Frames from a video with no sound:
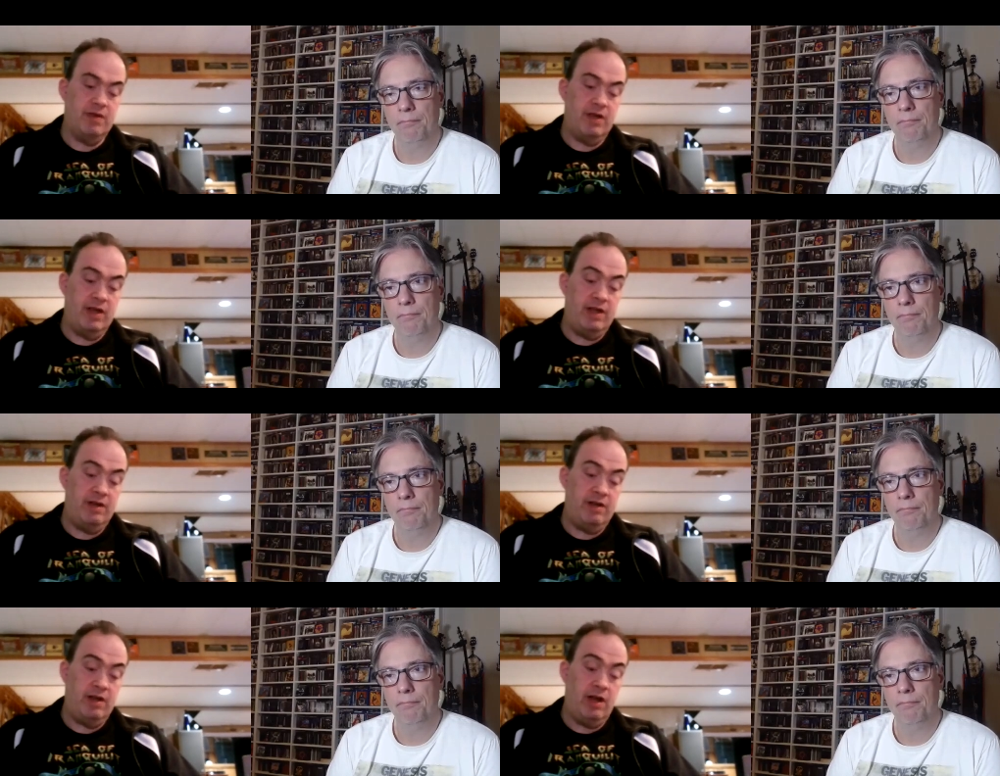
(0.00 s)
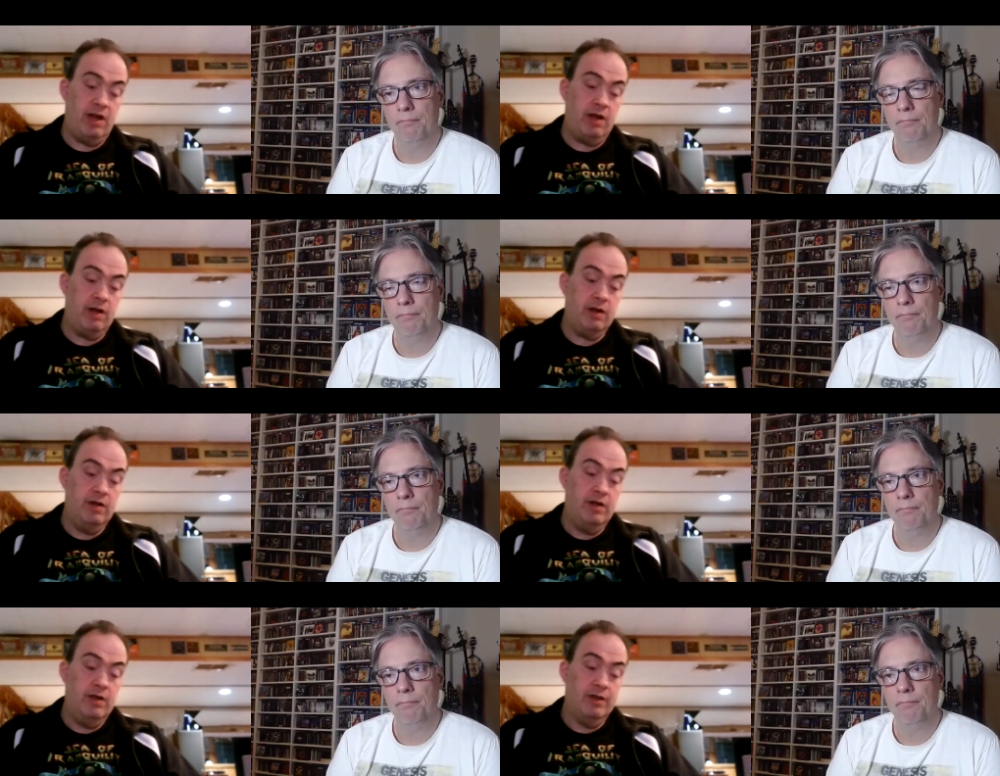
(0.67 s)
Speaker 1: And uh,
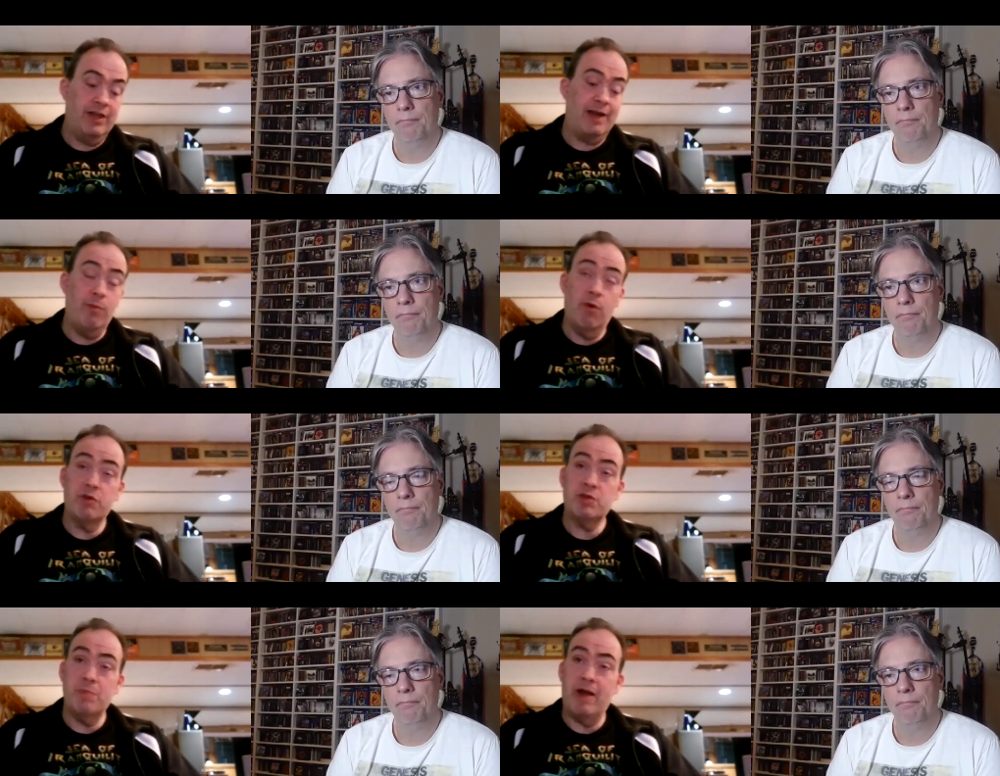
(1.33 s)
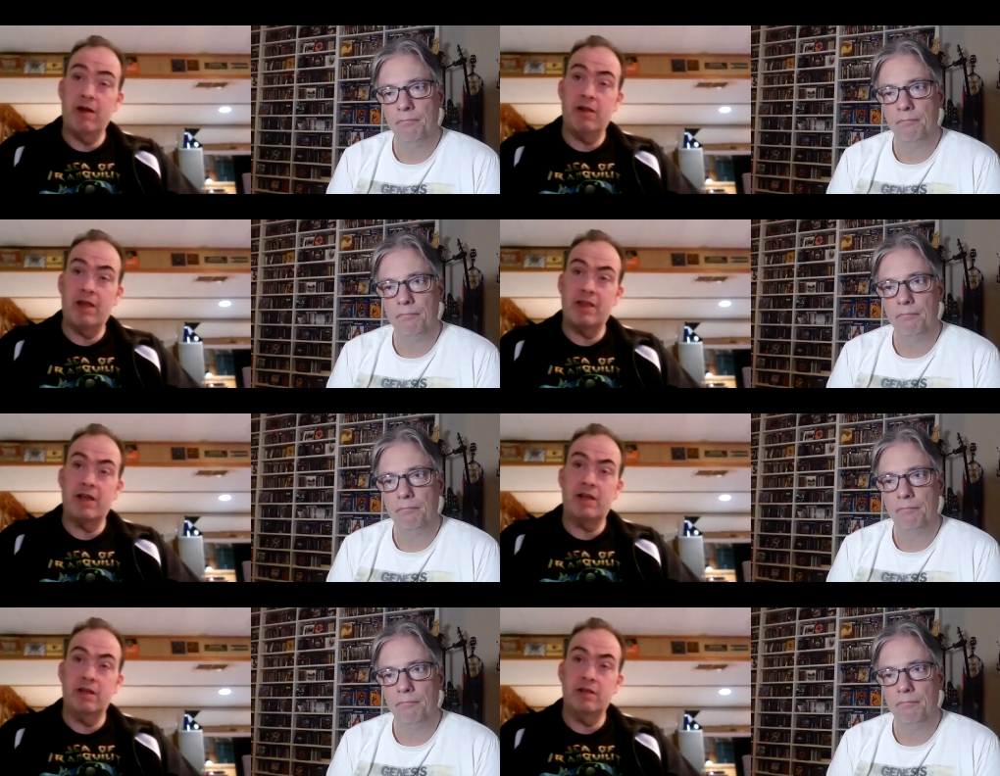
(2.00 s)
like most metal, I
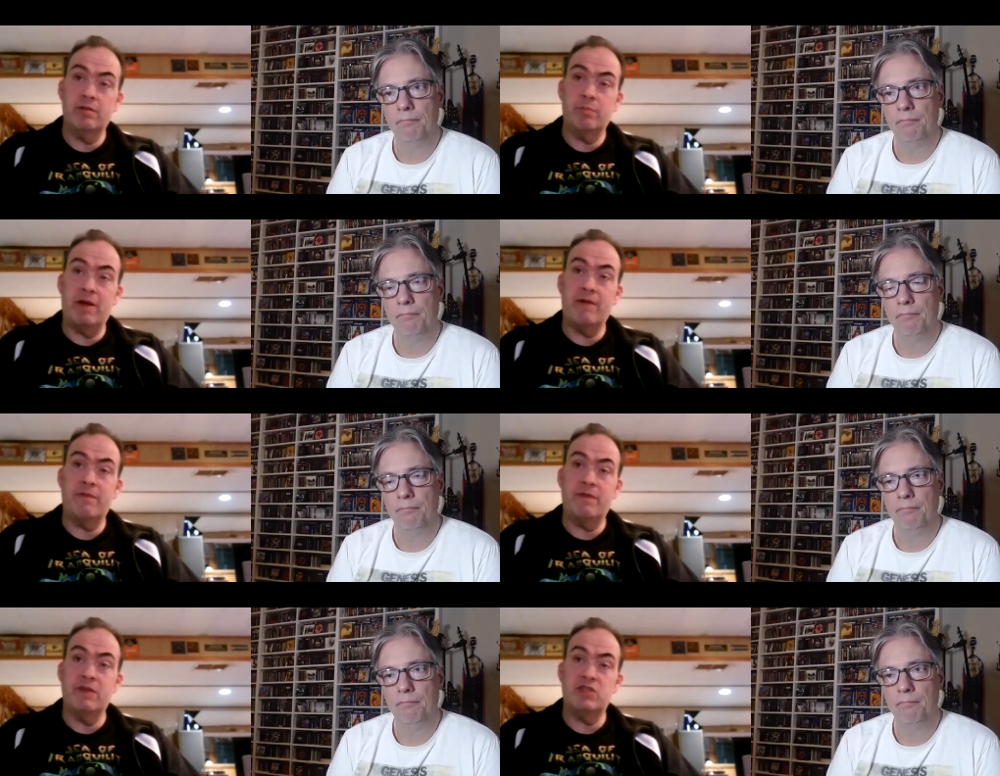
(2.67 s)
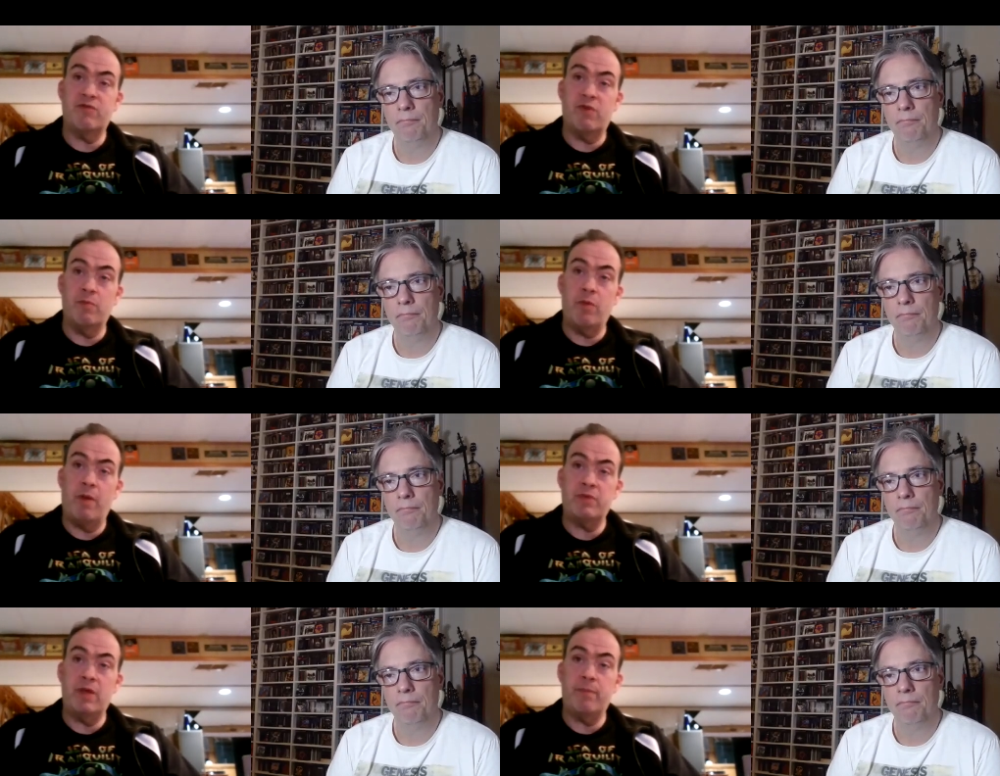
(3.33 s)
think it benefits from
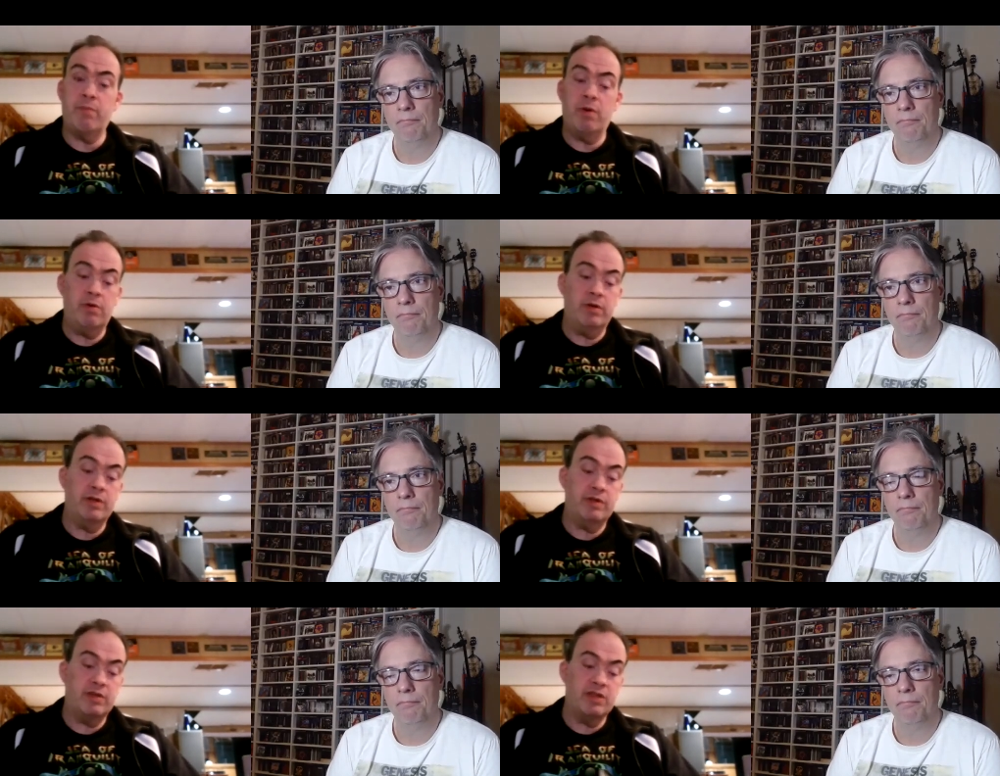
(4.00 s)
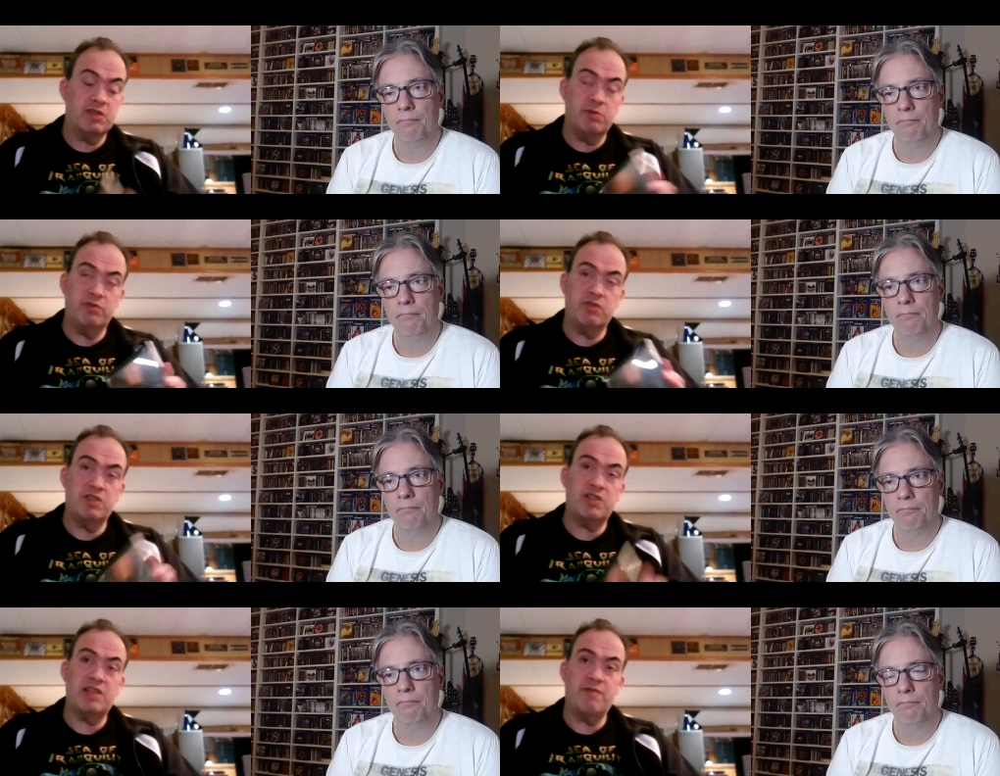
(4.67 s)
up tempo. And this one
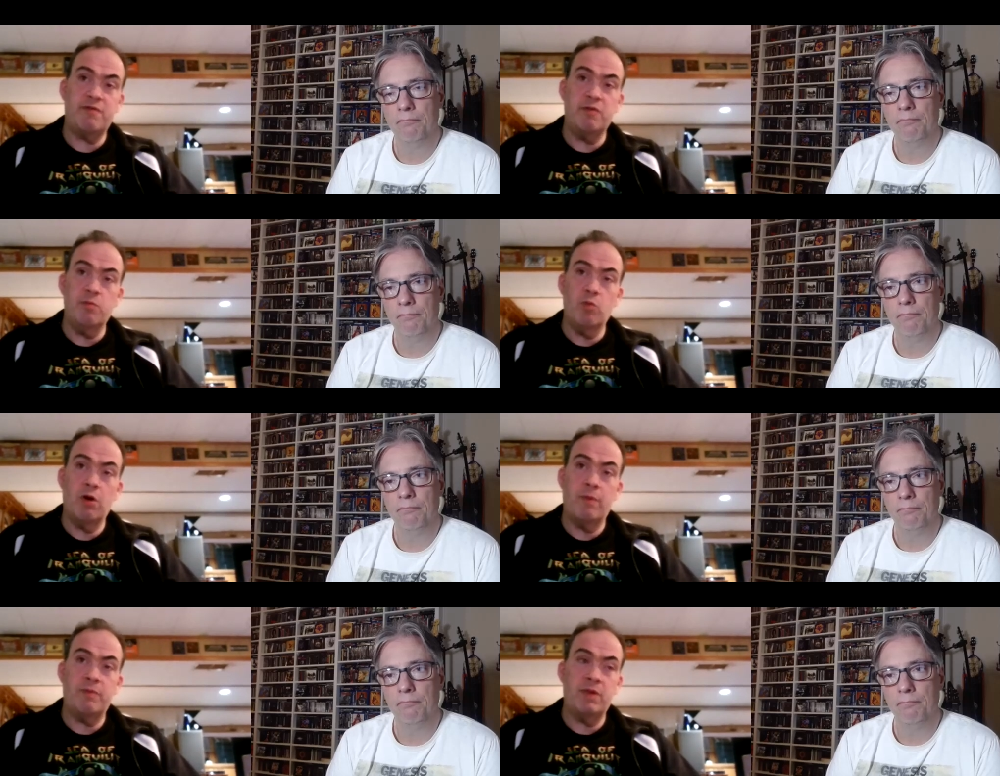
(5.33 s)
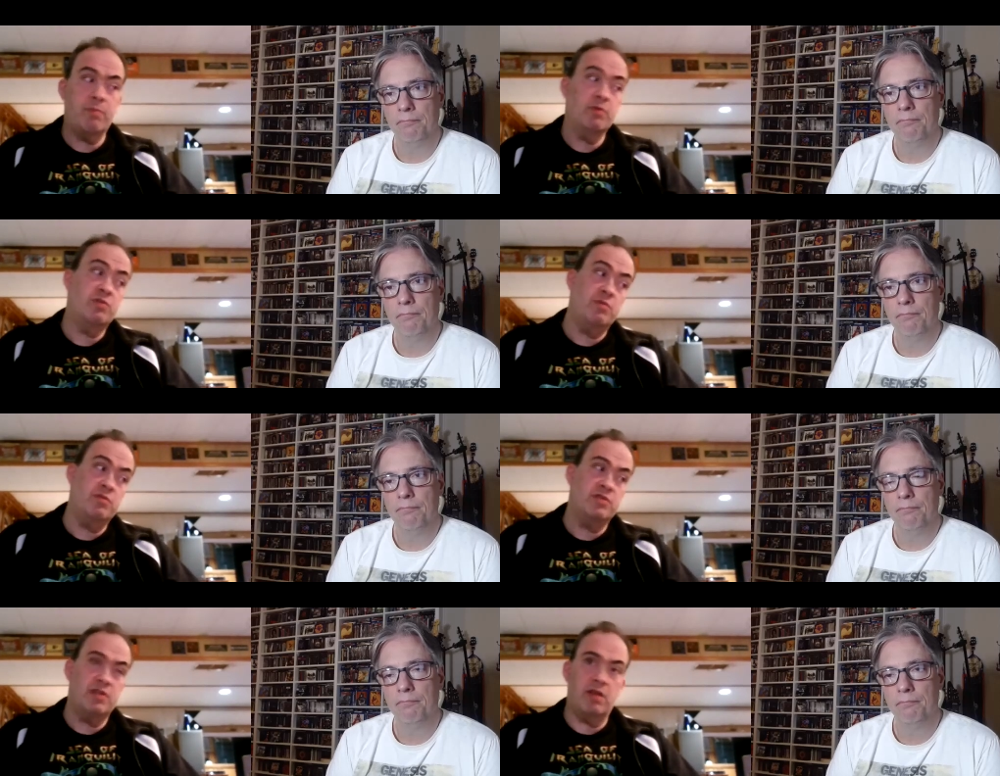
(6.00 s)
just has a few more up tempo
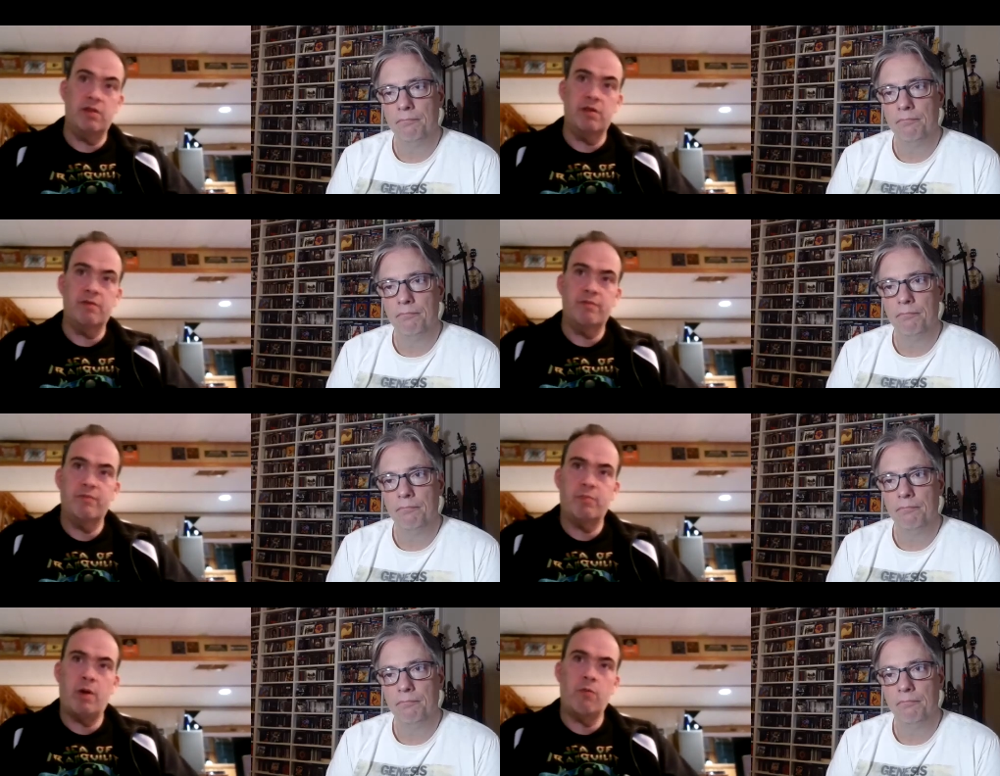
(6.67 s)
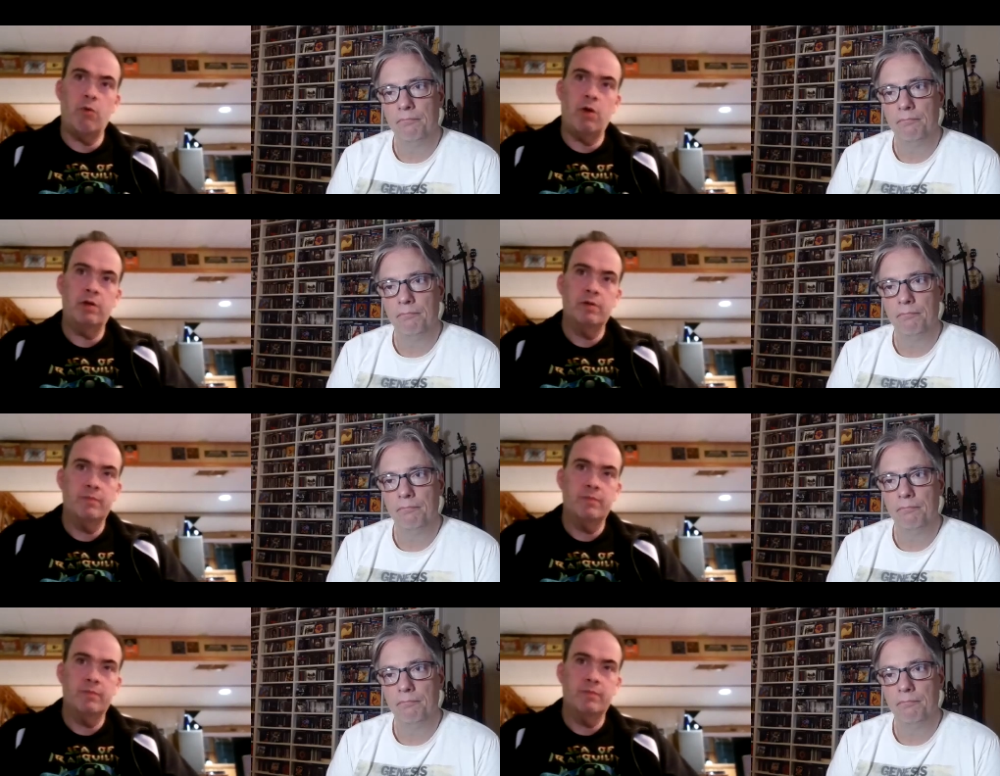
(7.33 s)
tunes than the part one.